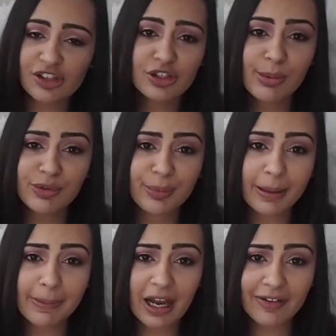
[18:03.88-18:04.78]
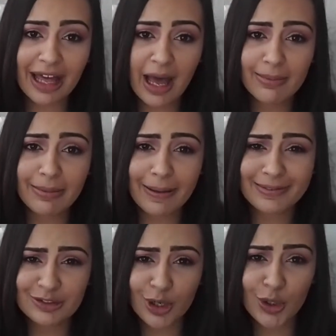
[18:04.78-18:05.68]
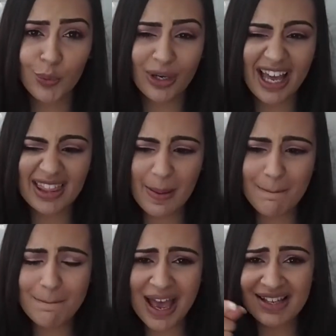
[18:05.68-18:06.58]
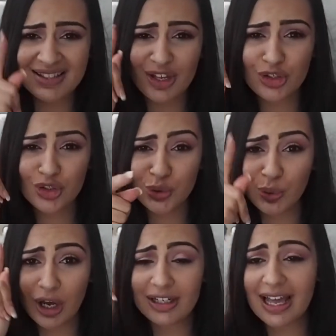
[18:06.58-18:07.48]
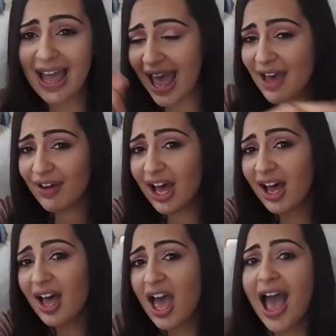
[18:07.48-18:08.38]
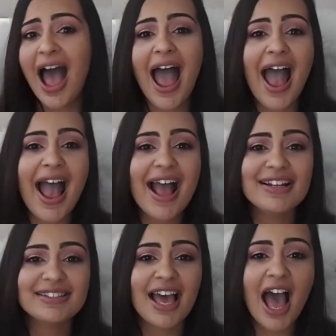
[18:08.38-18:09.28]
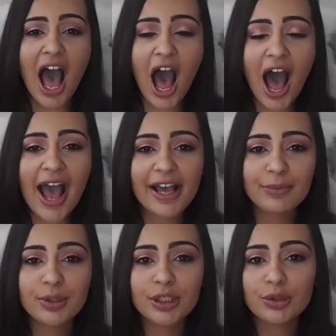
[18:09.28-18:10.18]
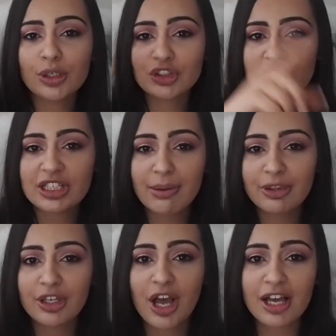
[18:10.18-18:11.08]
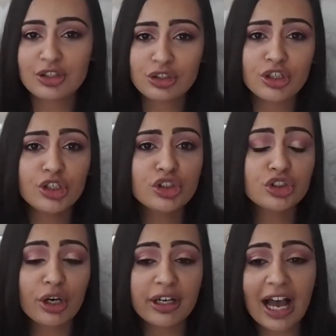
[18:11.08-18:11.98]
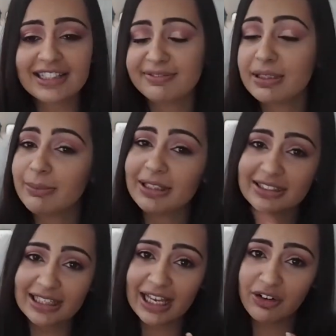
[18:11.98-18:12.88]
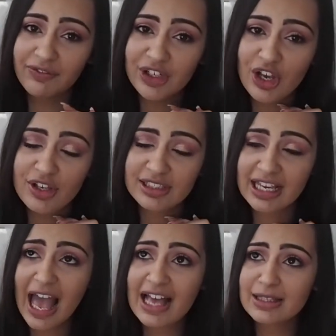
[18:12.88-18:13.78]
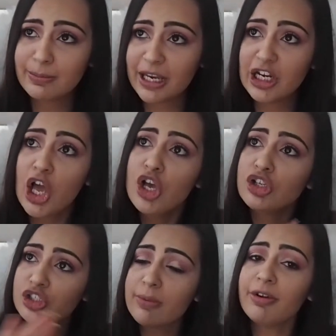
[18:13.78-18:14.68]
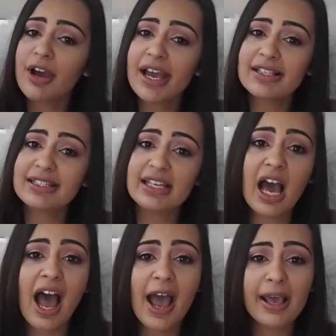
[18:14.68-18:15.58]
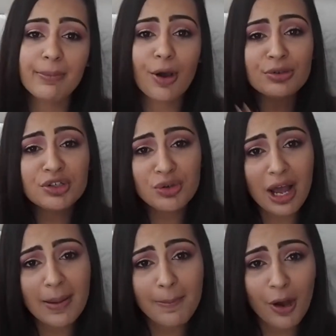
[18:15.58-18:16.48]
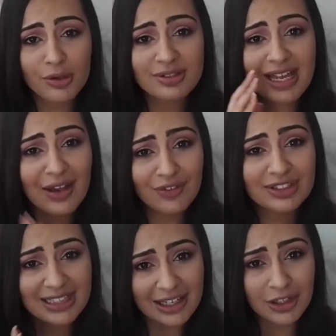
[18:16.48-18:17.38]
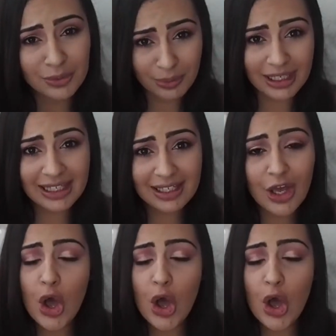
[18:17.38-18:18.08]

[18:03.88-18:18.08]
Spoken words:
you so much for being part of the Harvey Barbie squad. We are the best squad ever, and I will chit chat with you guys soon. Sorry guys, I've been a bit delayed on videos. It has been super crazy. I am going to try and post every second week